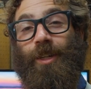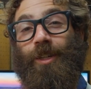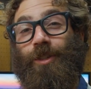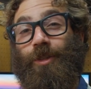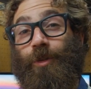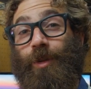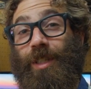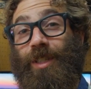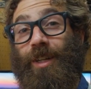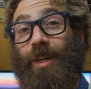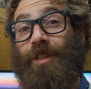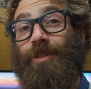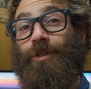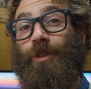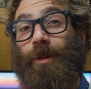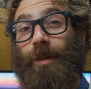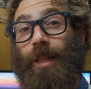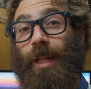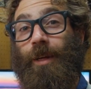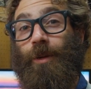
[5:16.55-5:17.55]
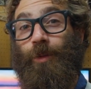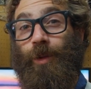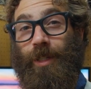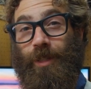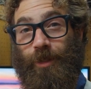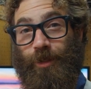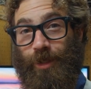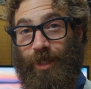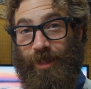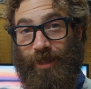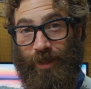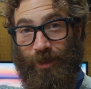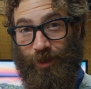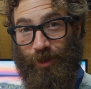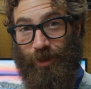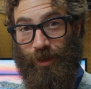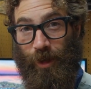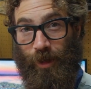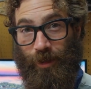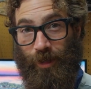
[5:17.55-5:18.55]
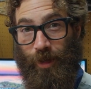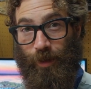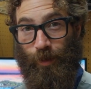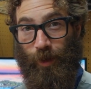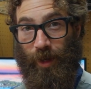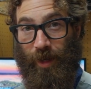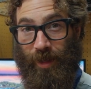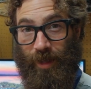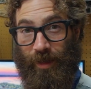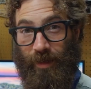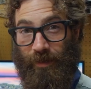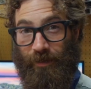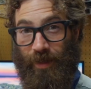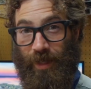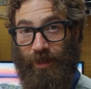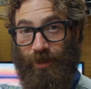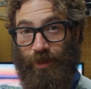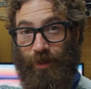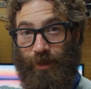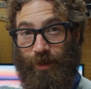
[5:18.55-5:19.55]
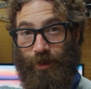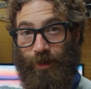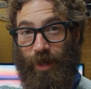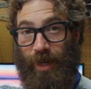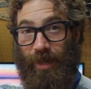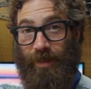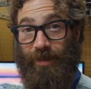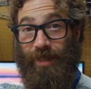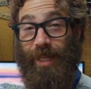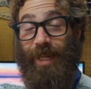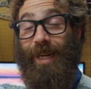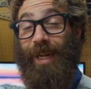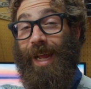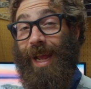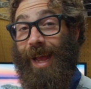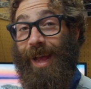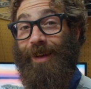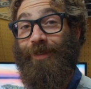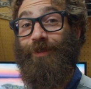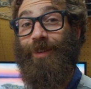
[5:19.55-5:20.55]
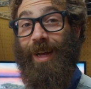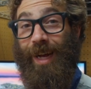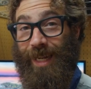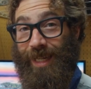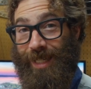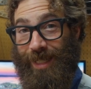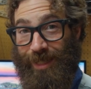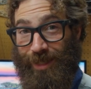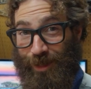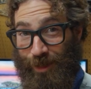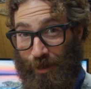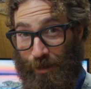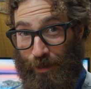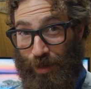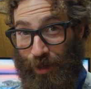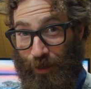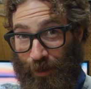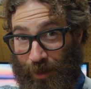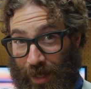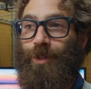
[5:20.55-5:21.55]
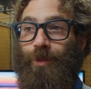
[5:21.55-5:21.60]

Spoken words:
So it does look like Windows is installed on one of the conventional drives, and I have gotten it to boot.